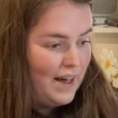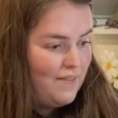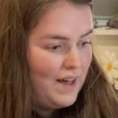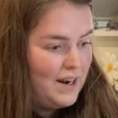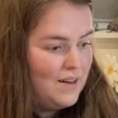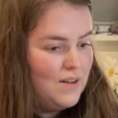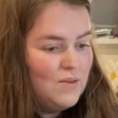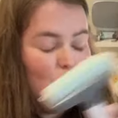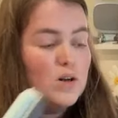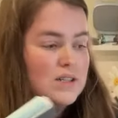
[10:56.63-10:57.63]
and then
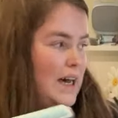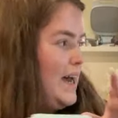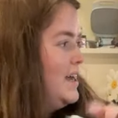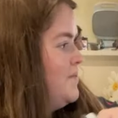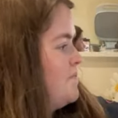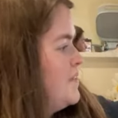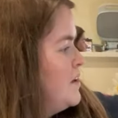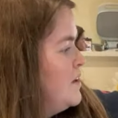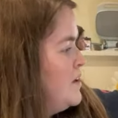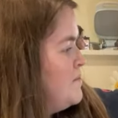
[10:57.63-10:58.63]
one day
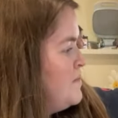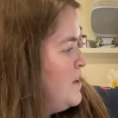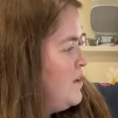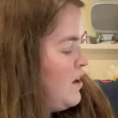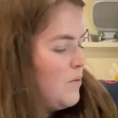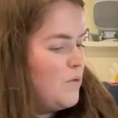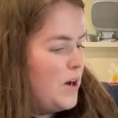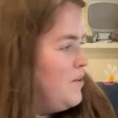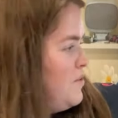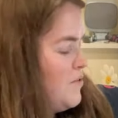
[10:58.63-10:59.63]
I will go
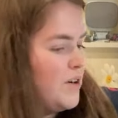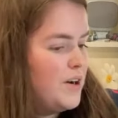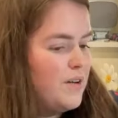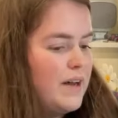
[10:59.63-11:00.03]
through